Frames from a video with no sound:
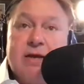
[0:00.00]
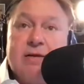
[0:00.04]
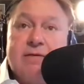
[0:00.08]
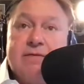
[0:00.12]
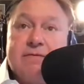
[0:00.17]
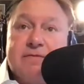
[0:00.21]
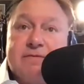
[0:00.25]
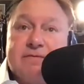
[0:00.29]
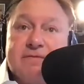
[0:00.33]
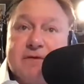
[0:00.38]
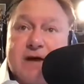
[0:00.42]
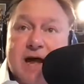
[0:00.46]

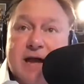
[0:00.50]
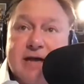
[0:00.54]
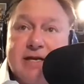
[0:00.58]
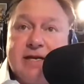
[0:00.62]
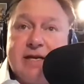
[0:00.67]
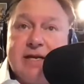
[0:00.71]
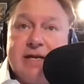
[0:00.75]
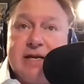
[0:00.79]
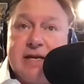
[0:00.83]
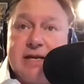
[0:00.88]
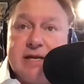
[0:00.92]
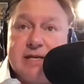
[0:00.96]

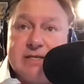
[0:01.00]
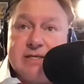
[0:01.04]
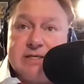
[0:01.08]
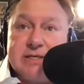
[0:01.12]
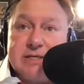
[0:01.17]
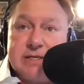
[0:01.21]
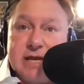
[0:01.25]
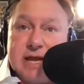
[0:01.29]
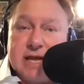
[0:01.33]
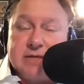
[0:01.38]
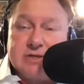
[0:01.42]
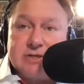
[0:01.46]
finding his
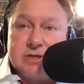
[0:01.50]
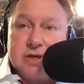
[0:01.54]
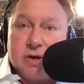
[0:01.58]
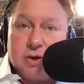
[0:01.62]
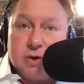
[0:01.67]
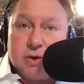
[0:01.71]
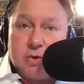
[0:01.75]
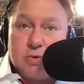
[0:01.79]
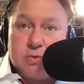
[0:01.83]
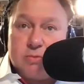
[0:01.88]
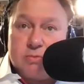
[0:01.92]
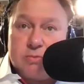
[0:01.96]
next
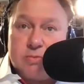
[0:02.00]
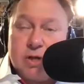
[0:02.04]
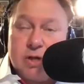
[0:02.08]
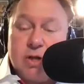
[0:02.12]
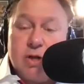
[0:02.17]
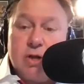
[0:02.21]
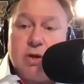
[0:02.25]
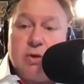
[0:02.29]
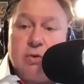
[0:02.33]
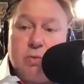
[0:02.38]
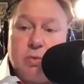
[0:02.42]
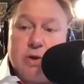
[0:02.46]
home
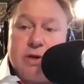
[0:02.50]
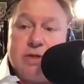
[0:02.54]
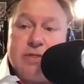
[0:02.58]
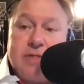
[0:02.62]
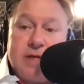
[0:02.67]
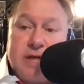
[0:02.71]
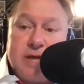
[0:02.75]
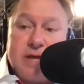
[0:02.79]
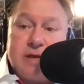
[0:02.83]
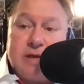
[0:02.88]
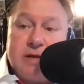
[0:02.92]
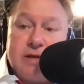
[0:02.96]

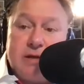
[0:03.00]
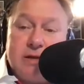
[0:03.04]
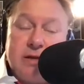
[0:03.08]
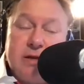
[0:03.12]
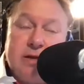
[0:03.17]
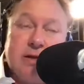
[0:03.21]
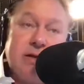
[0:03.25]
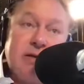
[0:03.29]
within